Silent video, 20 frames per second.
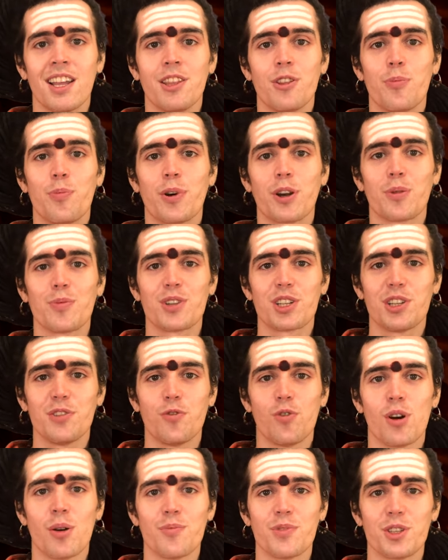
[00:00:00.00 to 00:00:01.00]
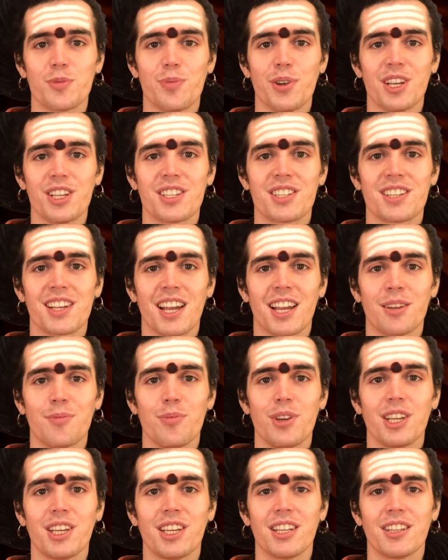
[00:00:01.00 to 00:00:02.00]
the Paramashivaham space, and
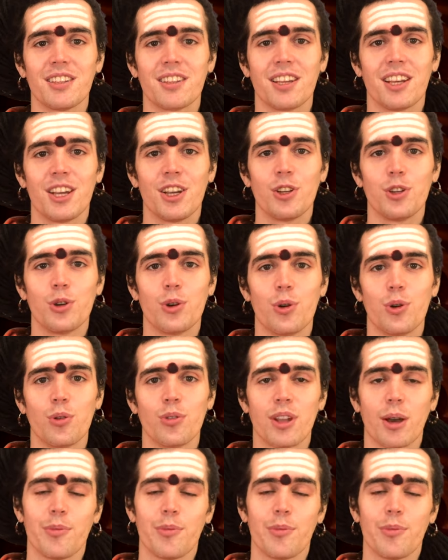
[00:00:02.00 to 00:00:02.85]
make it your own.